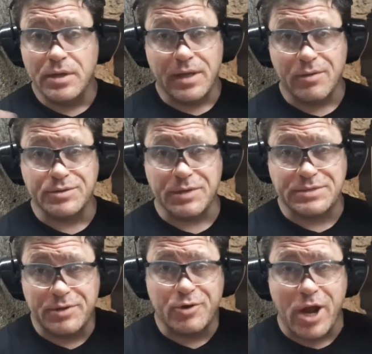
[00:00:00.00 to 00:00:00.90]
it's
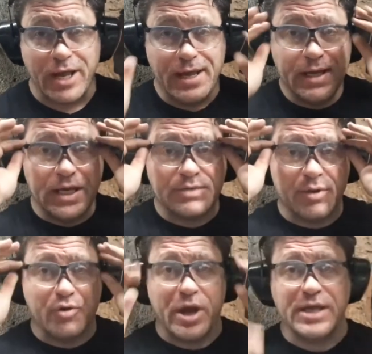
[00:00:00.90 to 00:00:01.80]
been great. It's
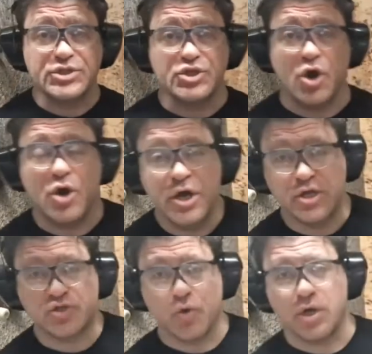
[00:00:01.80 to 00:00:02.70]
been great. So,
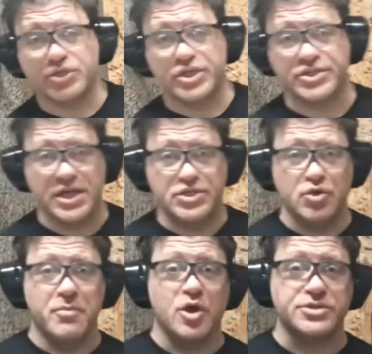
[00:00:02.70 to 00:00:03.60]
the Taurus
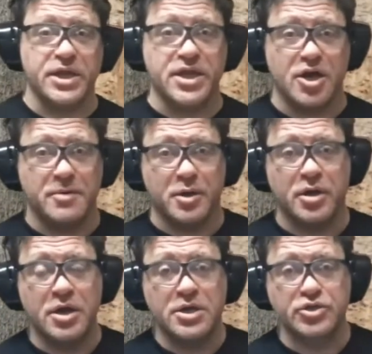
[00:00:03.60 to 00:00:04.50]
6.92 multi-caliber,
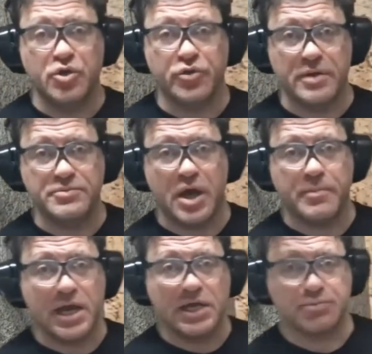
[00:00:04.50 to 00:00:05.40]
2 thumbs
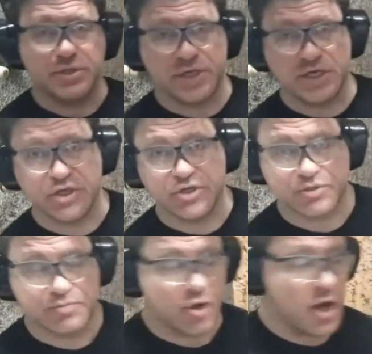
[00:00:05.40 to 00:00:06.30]
up, guys. Please like, share,
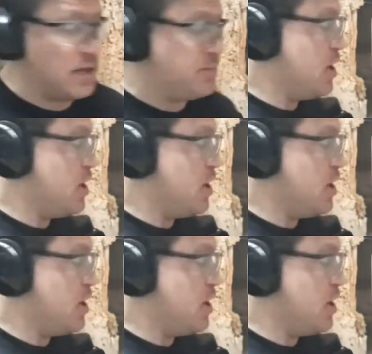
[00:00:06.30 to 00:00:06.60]
subscribe,